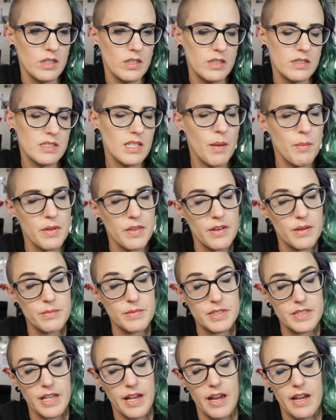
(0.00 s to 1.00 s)
Some of them
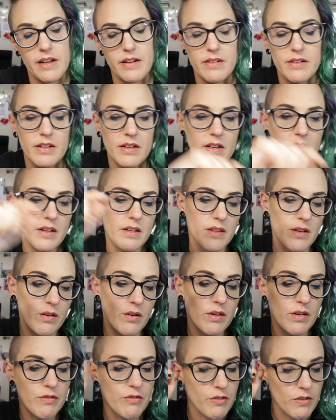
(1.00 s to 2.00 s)
say they're
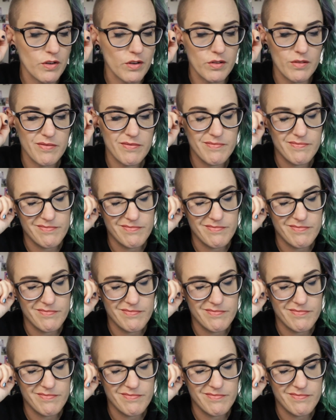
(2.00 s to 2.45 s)
good for